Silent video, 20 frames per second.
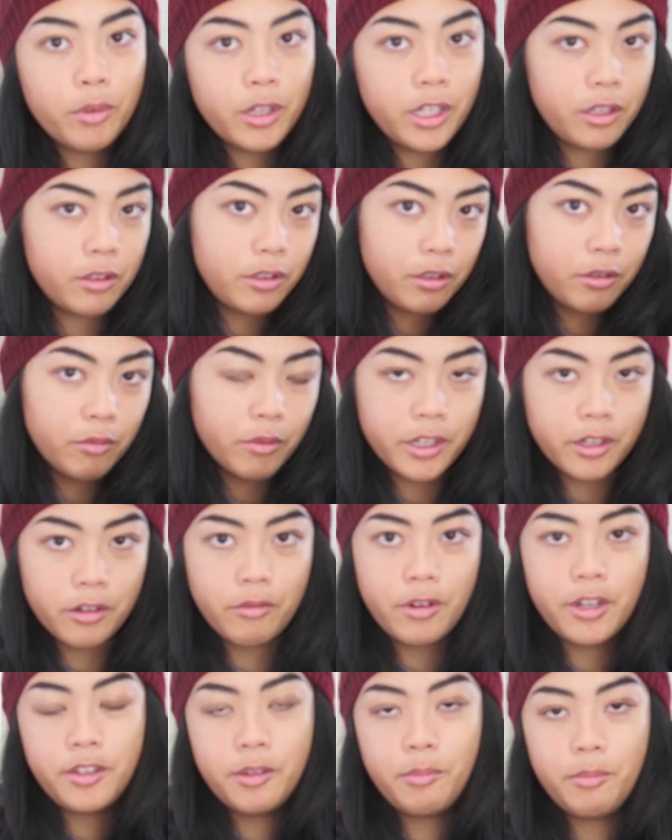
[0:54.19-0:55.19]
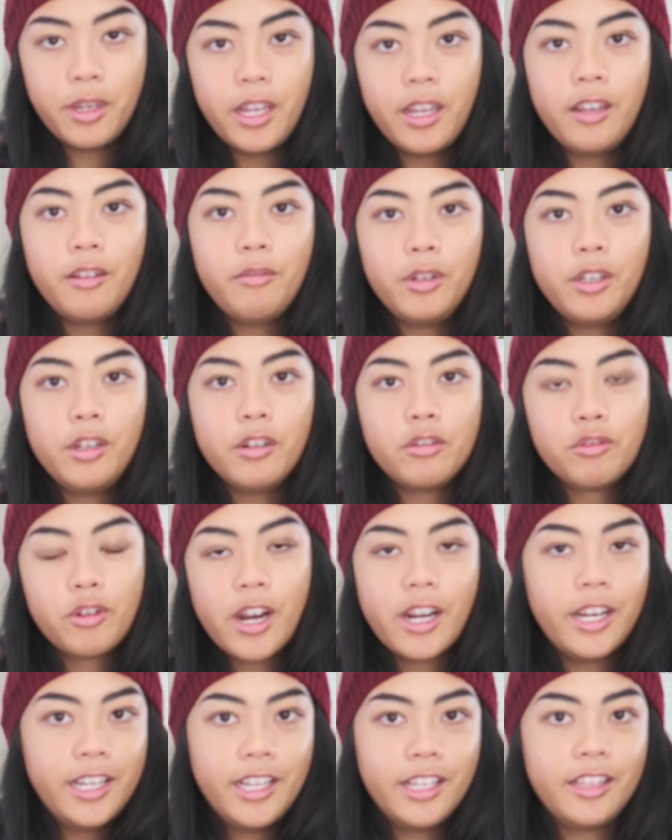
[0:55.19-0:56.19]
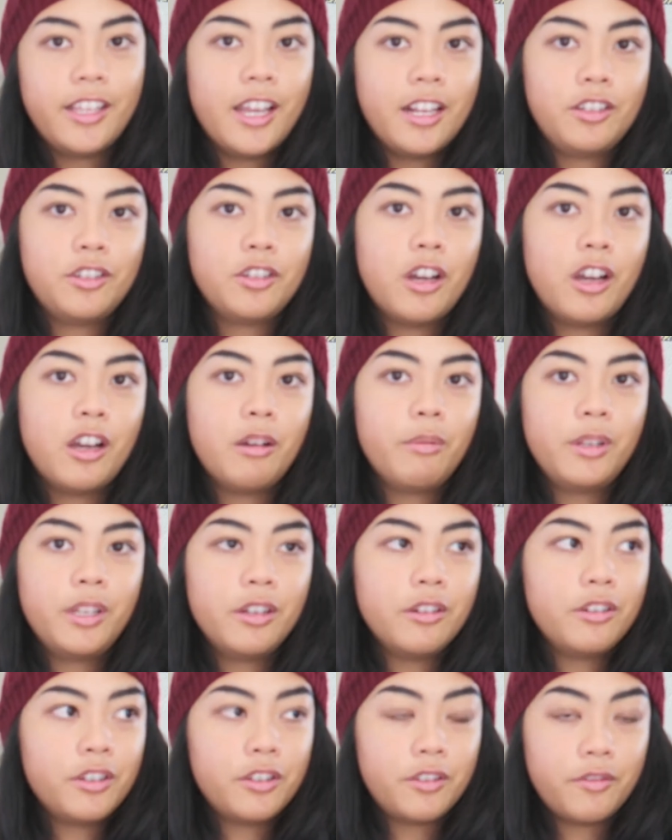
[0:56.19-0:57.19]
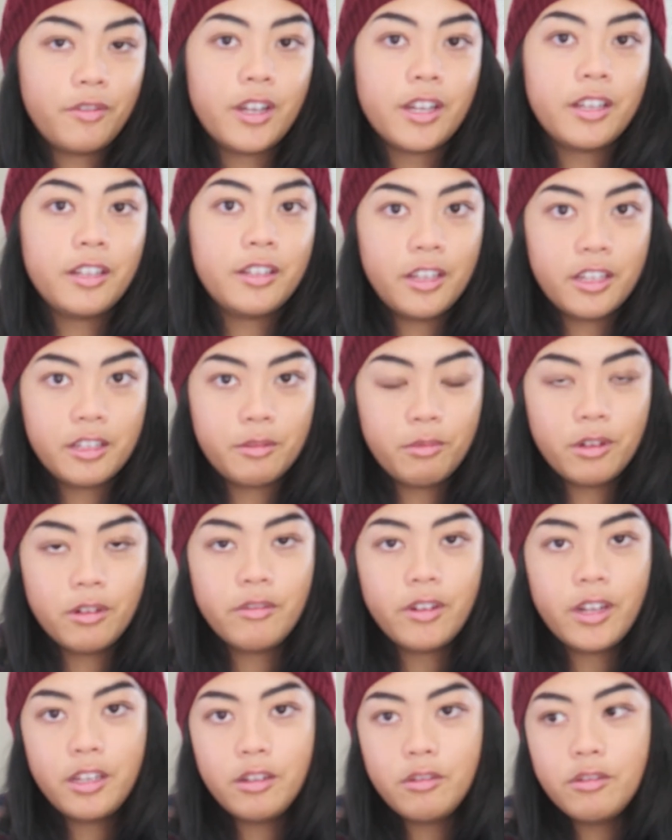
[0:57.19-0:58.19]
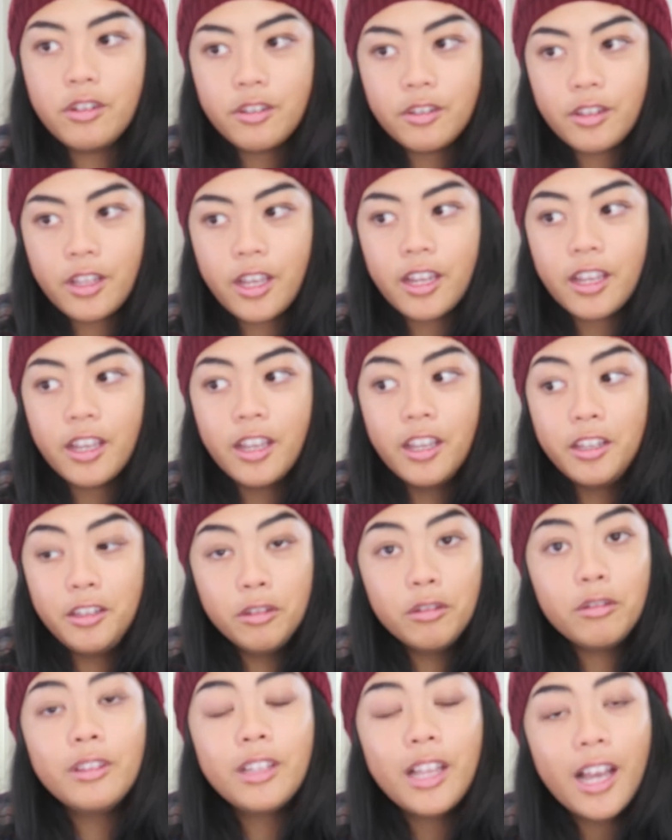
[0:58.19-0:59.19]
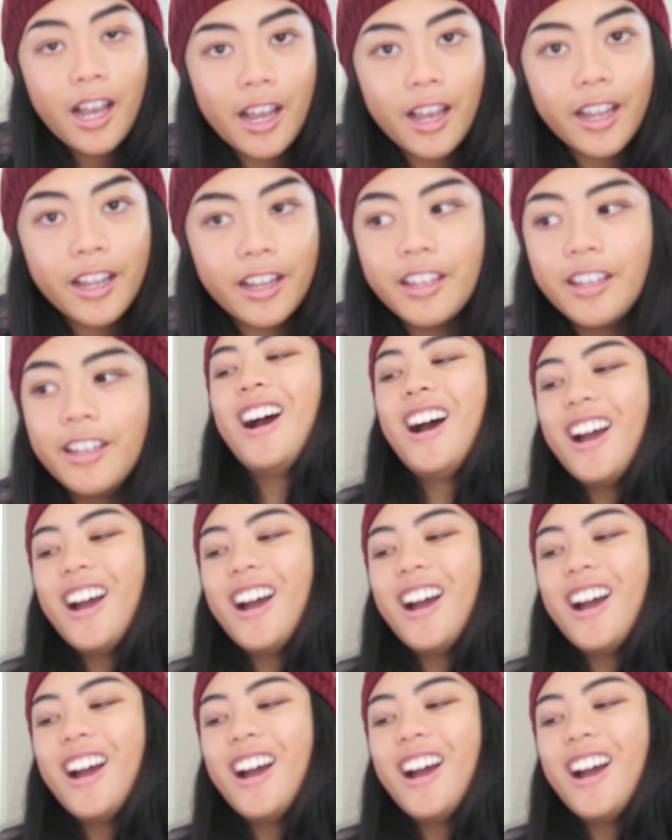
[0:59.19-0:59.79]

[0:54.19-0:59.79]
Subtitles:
What do you do on your resume when you're trying to get that job and you're just fucking desperate, right? You just you'll lie.